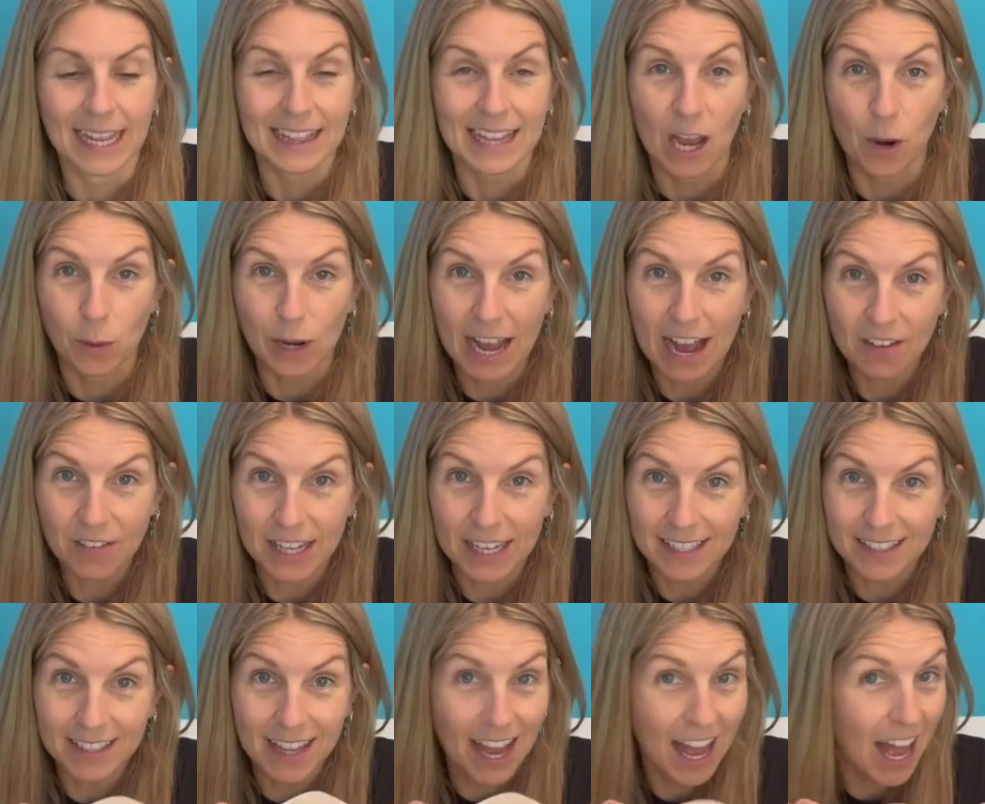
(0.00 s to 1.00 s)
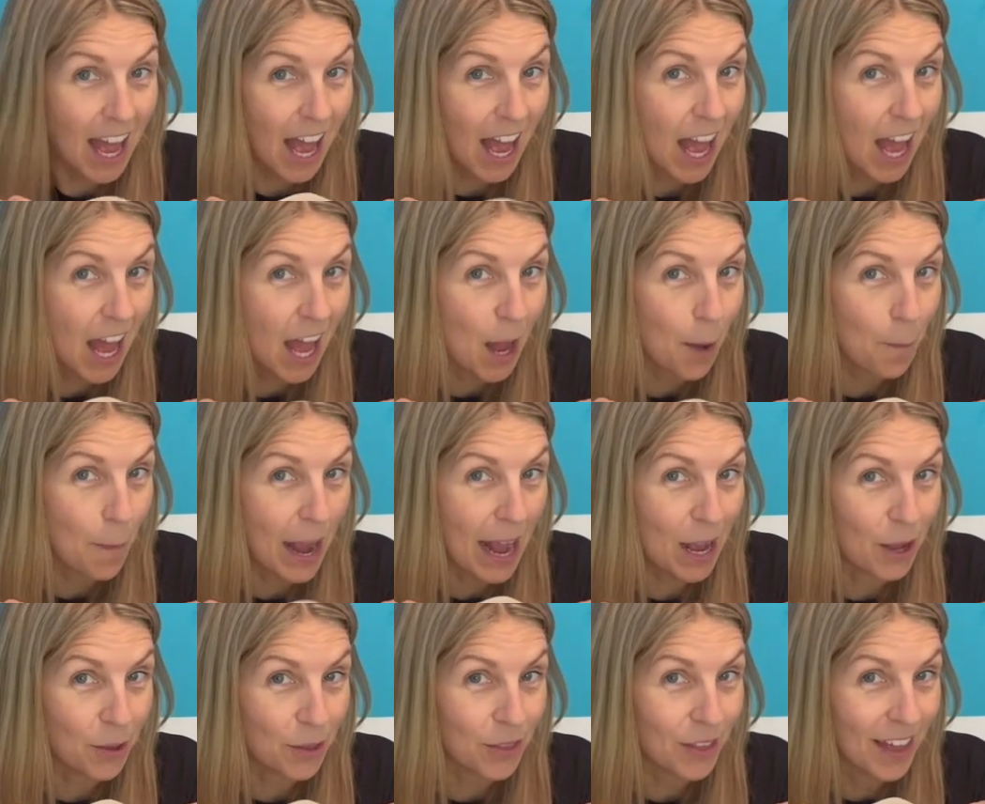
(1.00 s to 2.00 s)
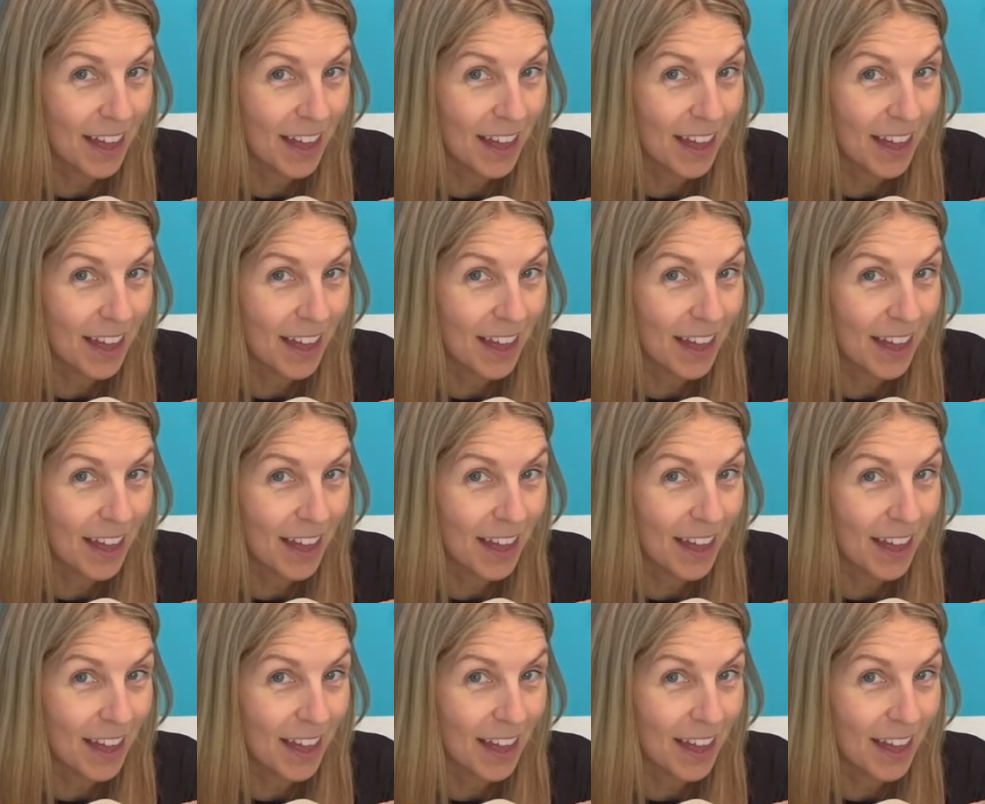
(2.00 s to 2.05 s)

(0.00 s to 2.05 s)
There we have it, a mouth.